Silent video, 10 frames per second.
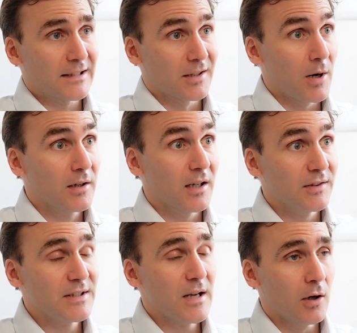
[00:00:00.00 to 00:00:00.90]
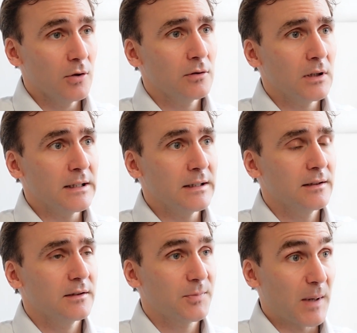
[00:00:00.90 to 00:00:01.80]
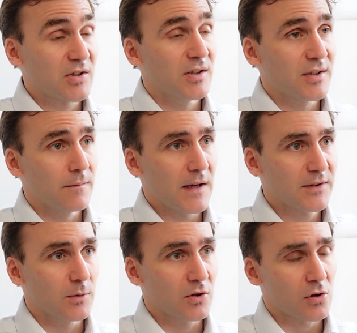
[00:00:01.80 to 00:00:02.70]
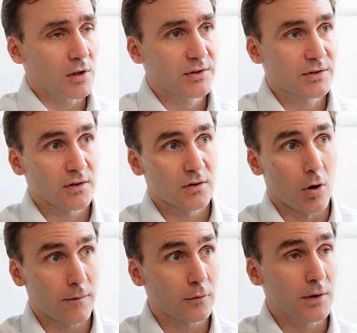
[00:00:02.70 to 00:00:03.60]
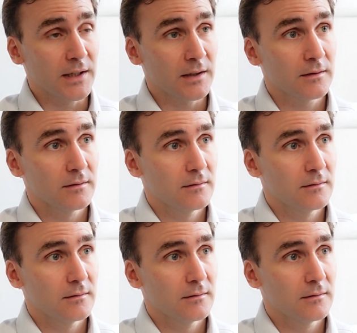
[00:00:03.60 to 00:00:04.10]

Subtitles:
Latin America is the only specialist investment trust offering